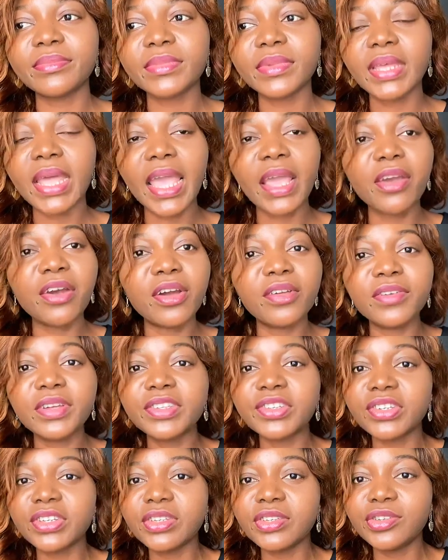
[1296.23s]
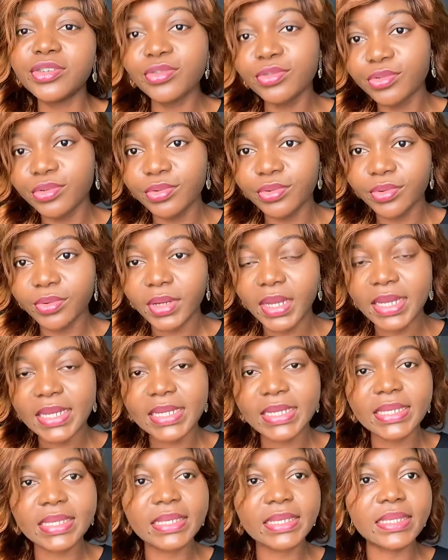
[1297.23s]
encouraging you
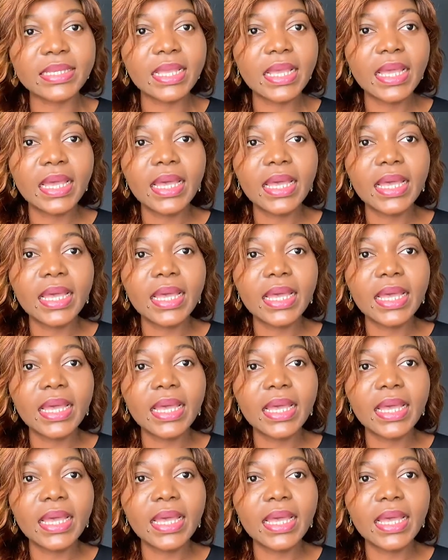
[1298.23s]
as